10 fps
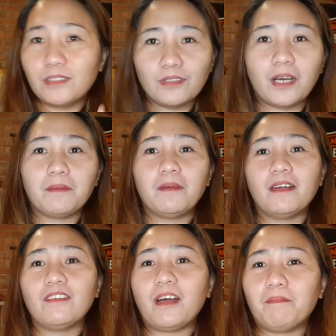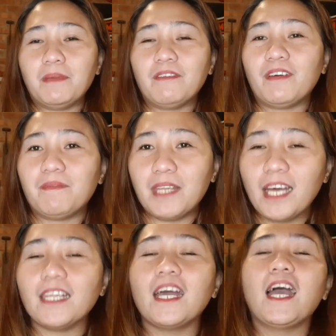You are very happy from
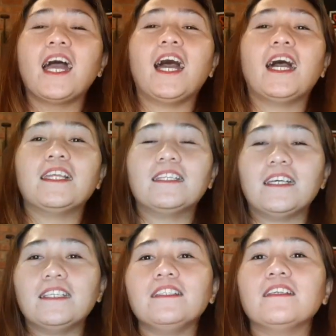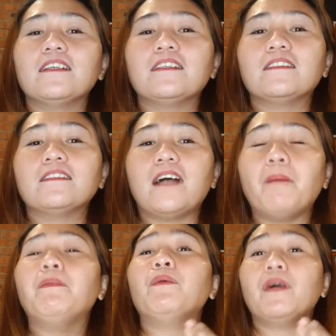that, and then
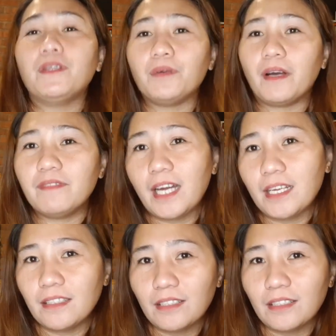happy what you have done.